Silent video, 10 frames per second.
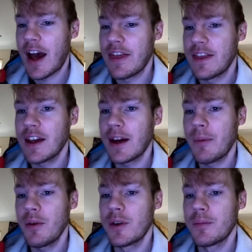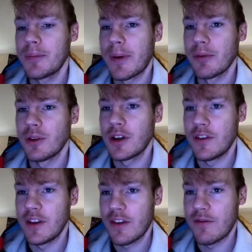I might want to put my rook on
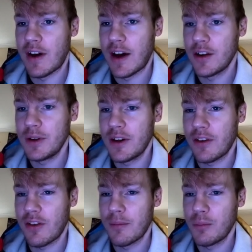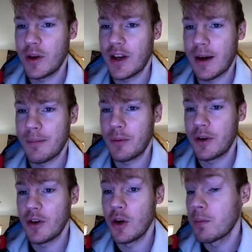this file because at some point I might want to
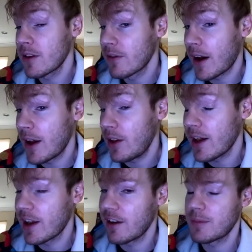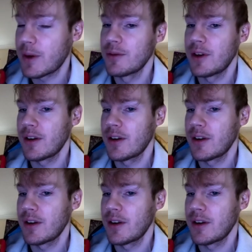open this file and have my rook